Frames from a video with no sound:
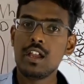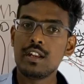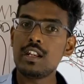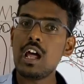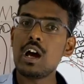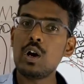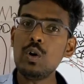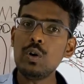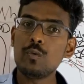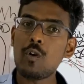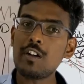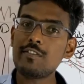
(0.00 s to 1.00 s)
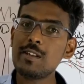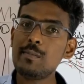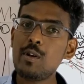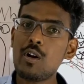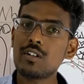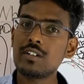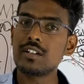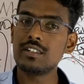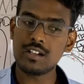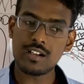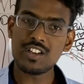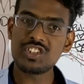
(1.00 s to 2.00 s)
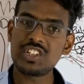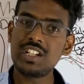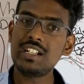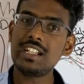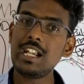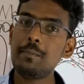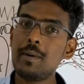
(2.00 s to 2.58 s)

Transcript: Now what will be occur? The constricted